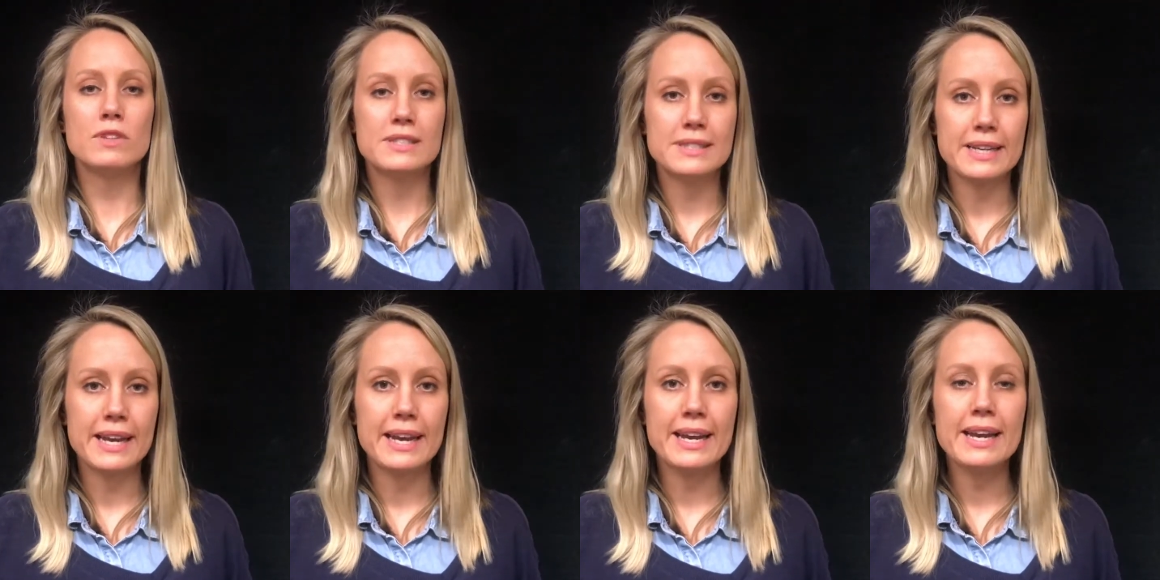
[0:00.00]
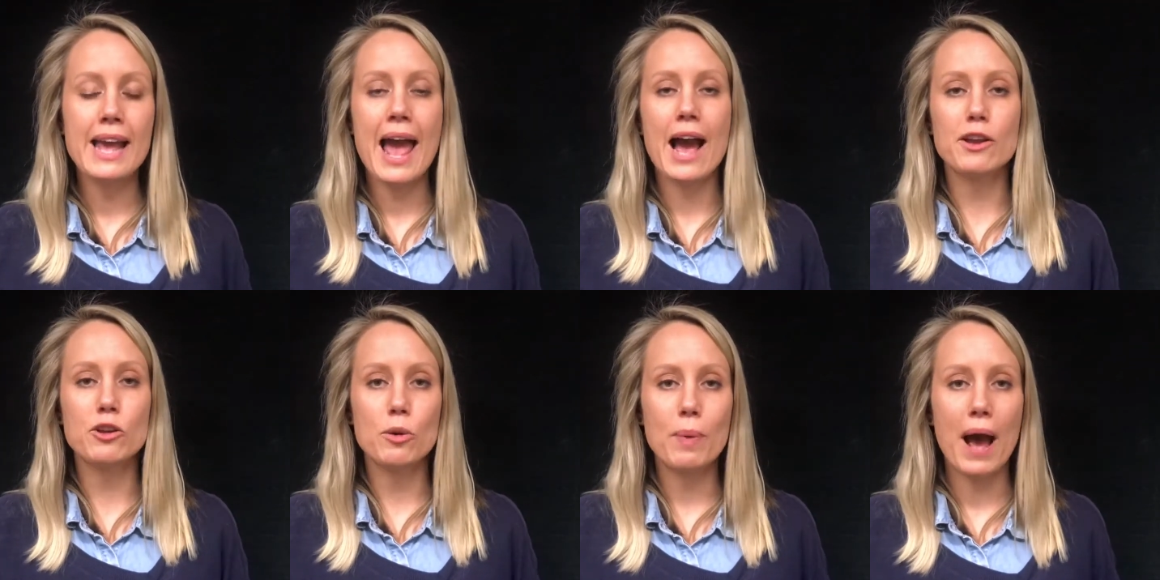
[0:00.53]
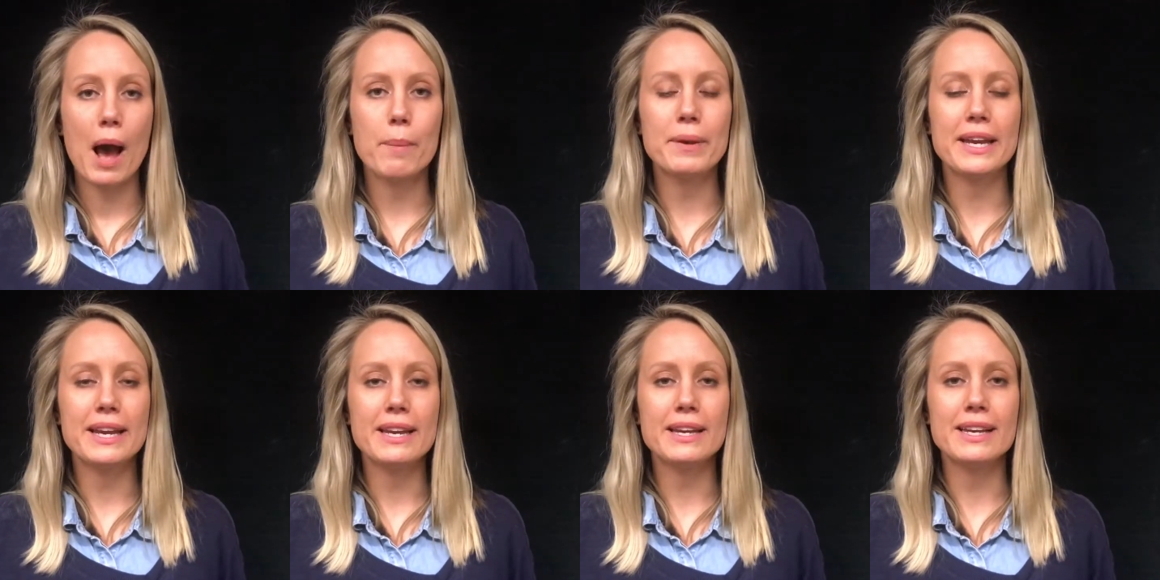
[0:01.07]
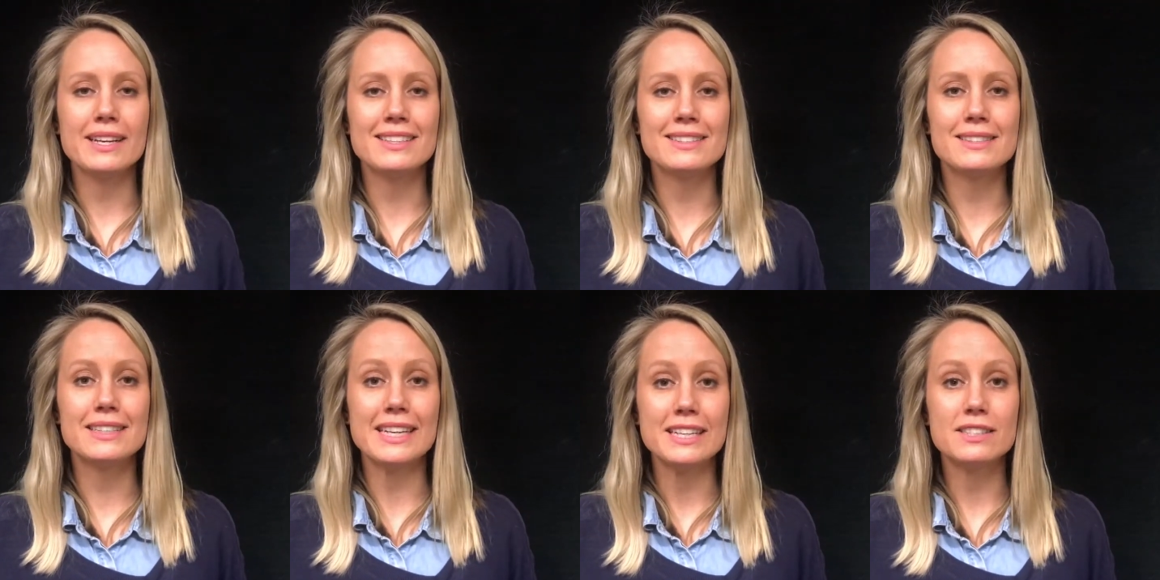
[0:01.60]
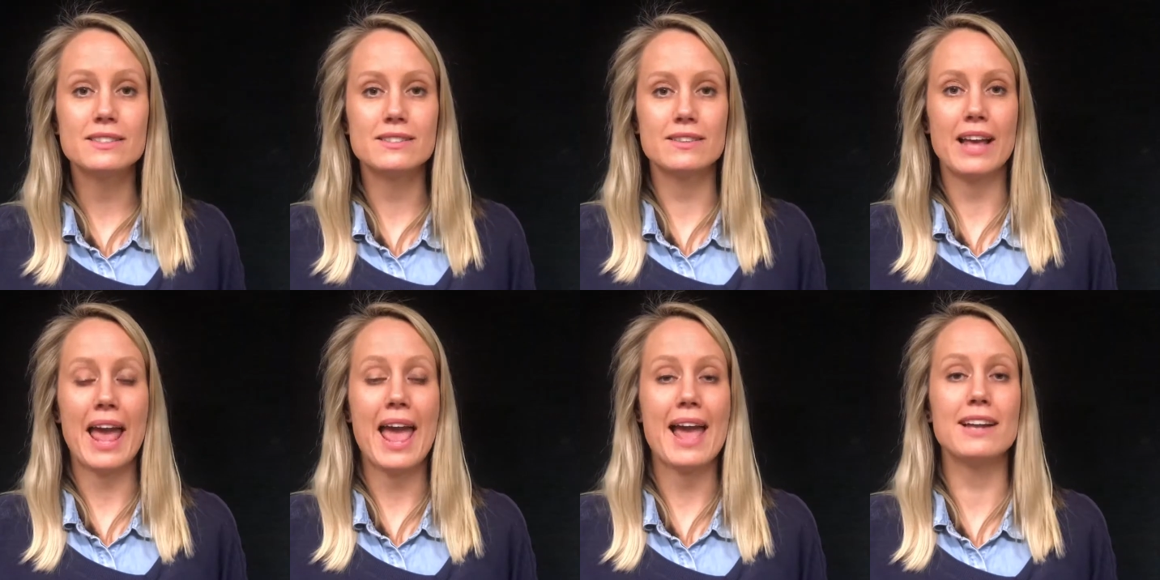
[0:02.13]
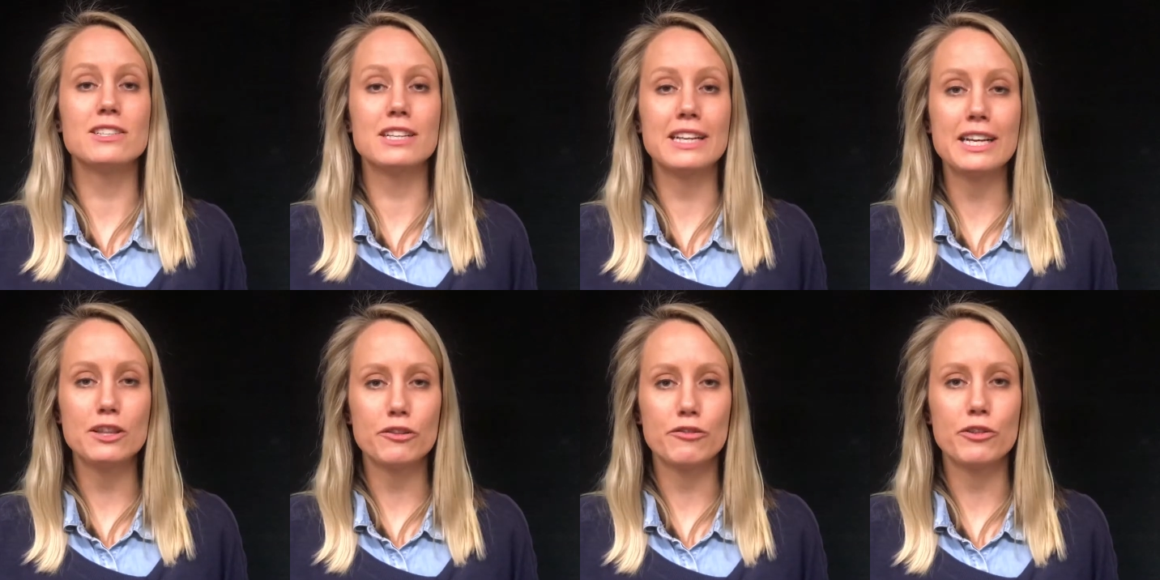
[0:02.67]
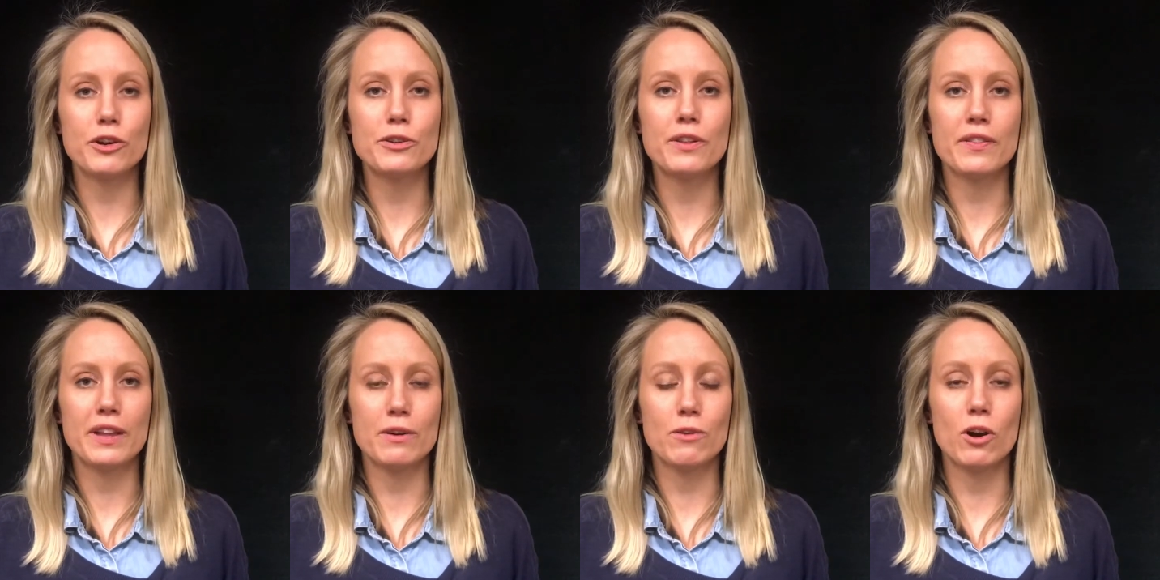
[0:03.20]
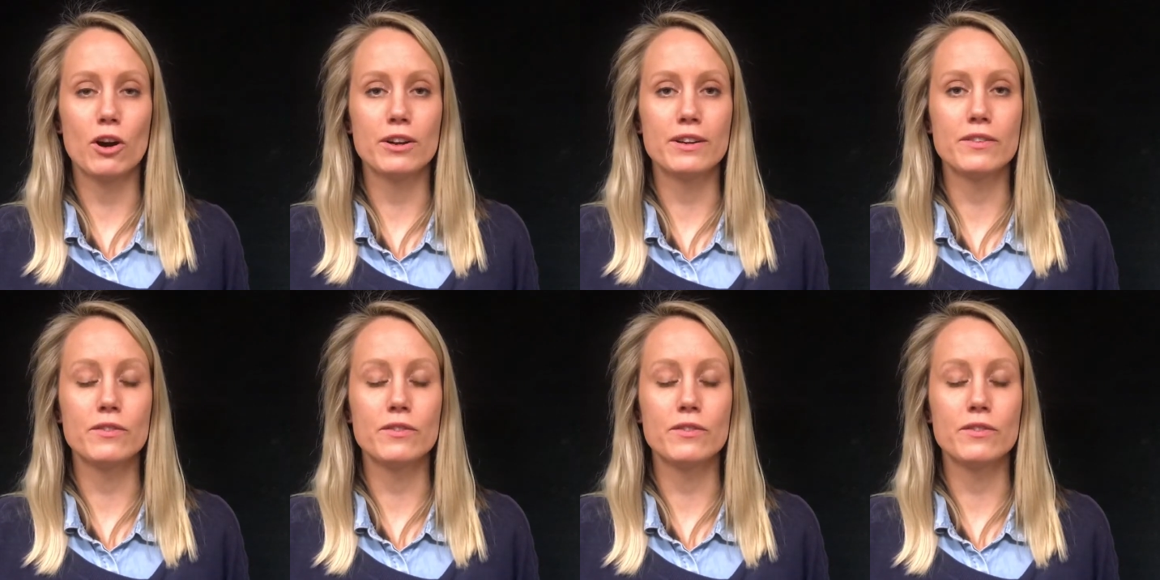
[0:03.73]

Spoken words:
see how your puppy is handling the food that they're on,